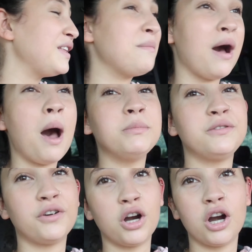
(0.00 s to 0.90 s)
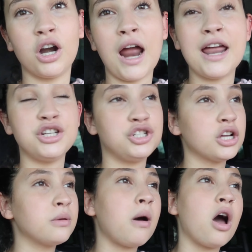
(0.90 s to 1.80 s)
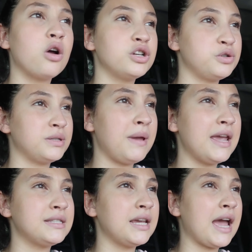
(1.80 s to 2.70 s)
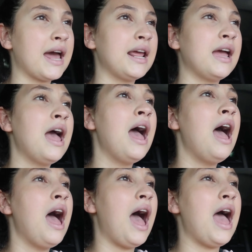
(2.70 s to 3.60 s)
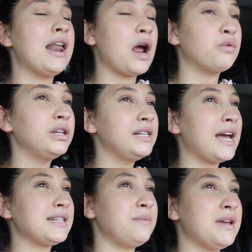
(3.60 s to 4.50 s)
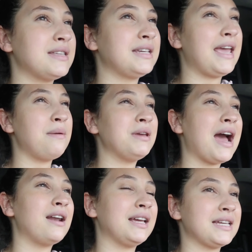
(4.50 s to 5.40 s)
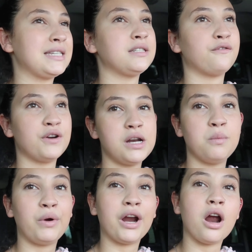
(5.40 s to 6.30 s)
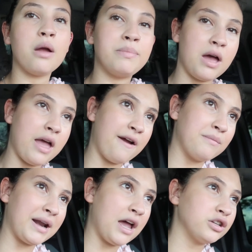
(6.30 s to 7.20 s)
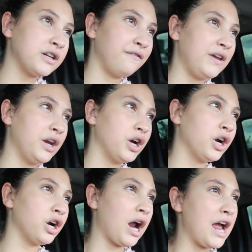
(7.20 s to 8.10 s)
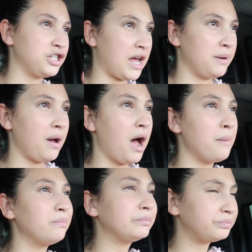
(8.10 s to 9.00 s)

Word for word: pumped for her, and she took the bottle, and she was amazing at it, and I really liked it because it gave me kind of like a sense of freedom where everybody else could feed her, I just had a pump.